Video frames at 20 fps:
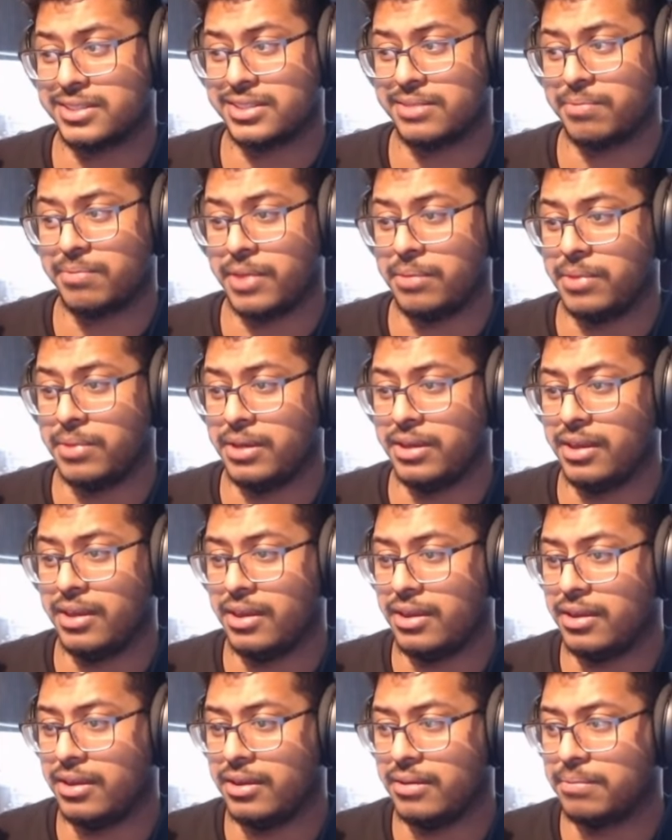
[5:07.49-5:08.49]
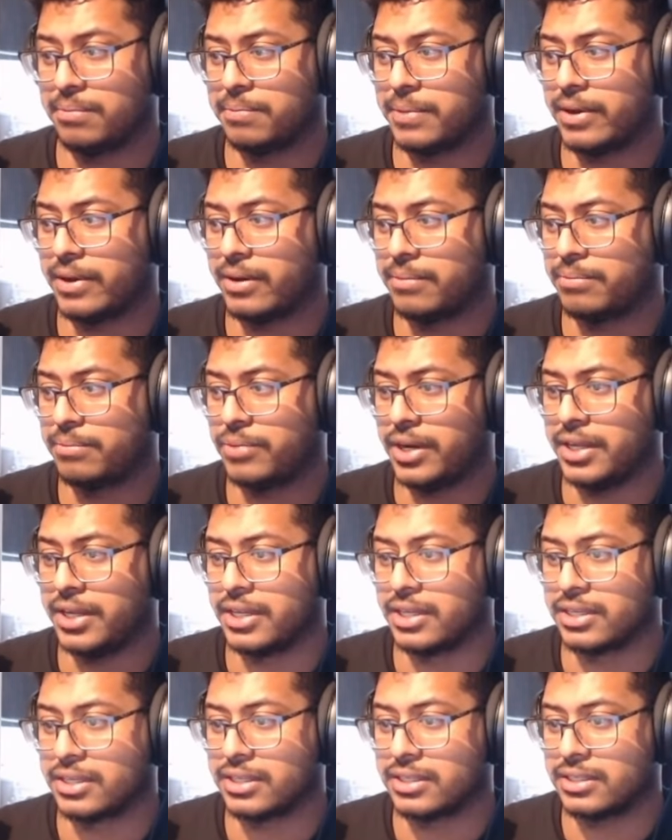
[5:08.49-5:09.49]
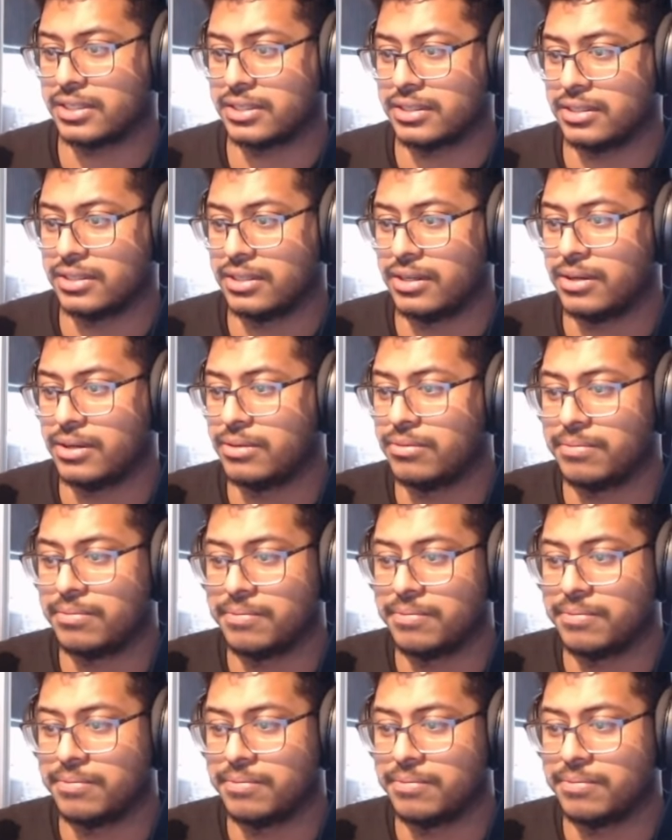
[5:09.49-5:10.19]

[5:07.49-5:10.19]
maybe part break, no,